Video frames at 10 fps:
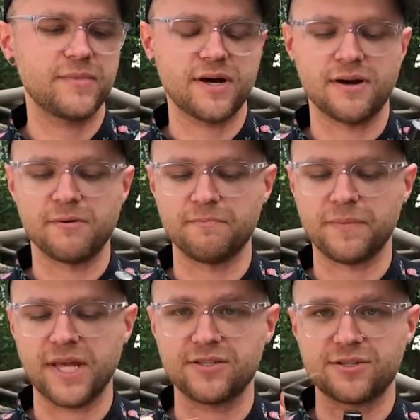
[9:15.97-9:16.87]

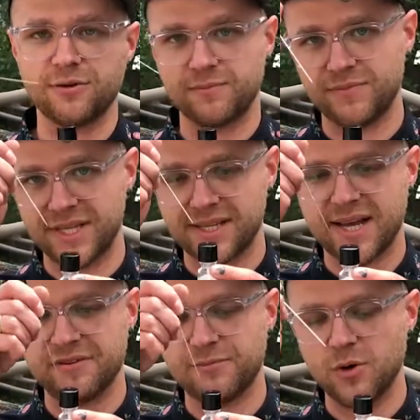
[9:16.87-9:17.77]
And so this
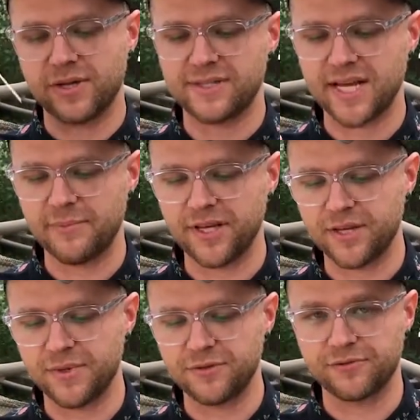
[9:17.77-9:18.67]
kind of pokey stabby
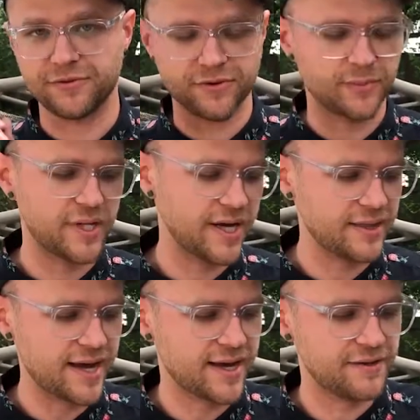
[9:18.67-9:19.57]
can be useful for applying
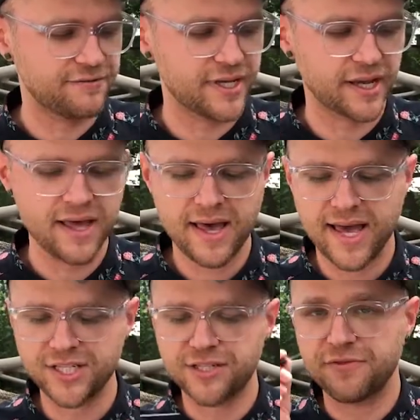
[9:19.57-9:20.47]
that kind of thing,
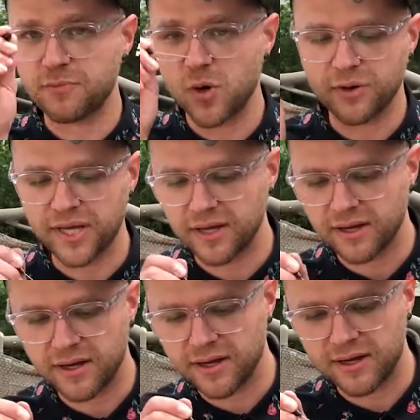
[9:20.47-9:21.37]
and just for
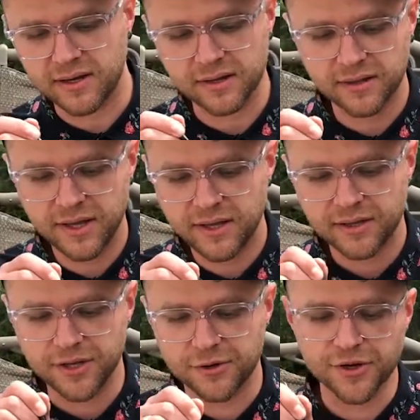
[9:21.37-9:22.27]
poking
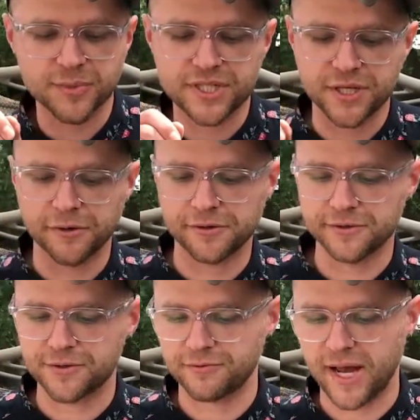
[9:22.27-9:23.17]
your
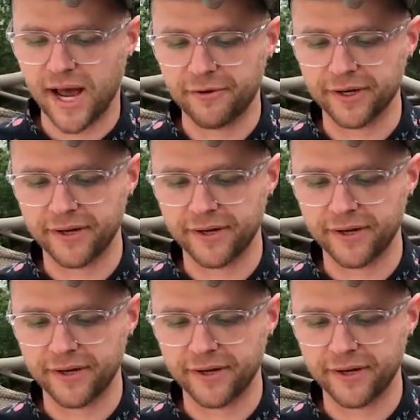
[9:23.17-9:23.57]
materials around.